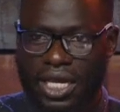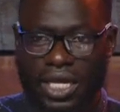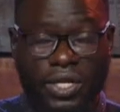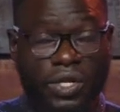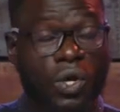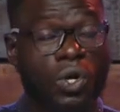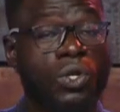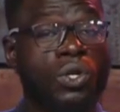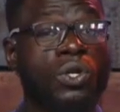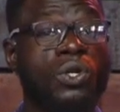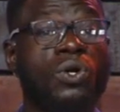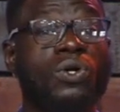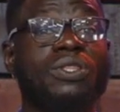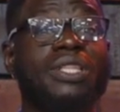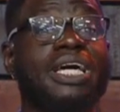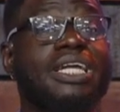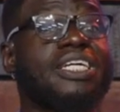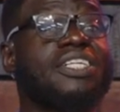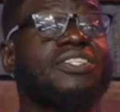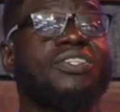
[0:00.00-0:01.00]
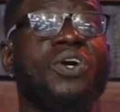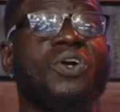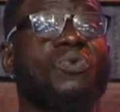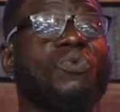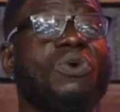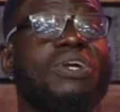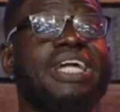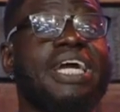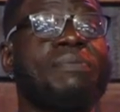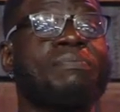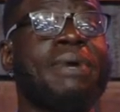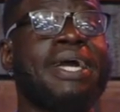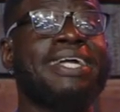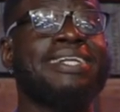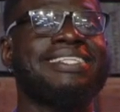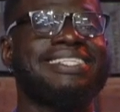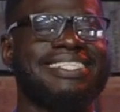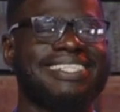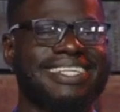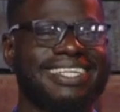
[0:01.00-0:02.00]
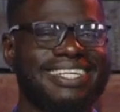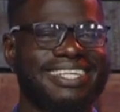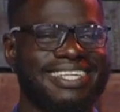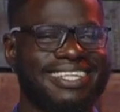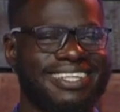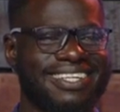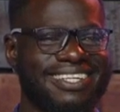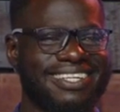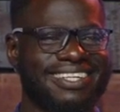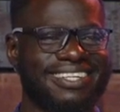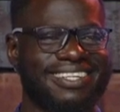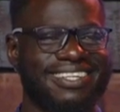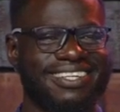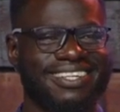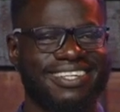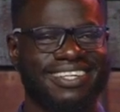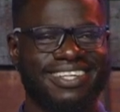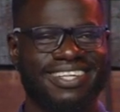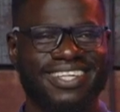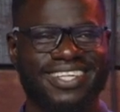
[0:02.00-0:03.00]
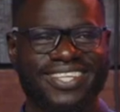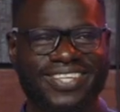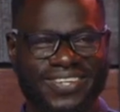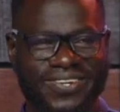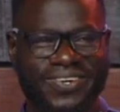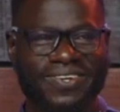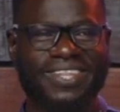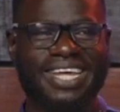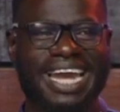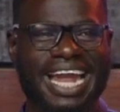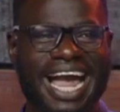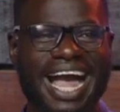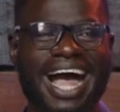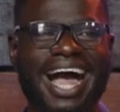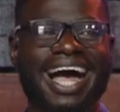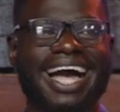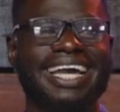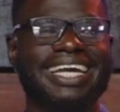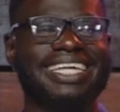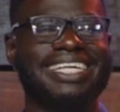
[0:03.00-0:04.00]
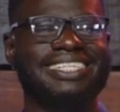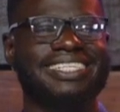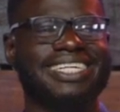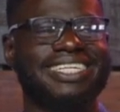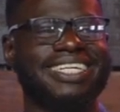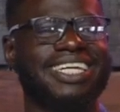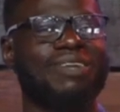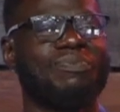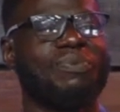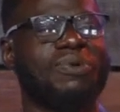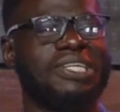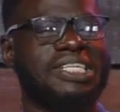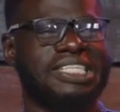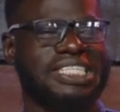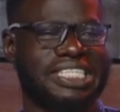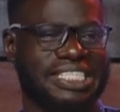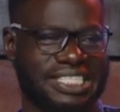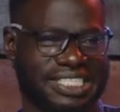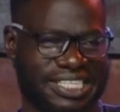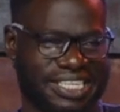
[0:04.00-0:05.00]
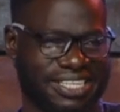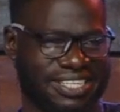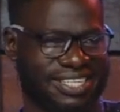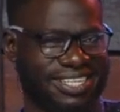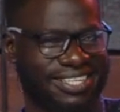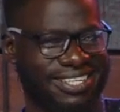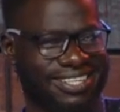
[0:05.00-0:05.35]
No, that is not what I meant. You know that, he's a real politician.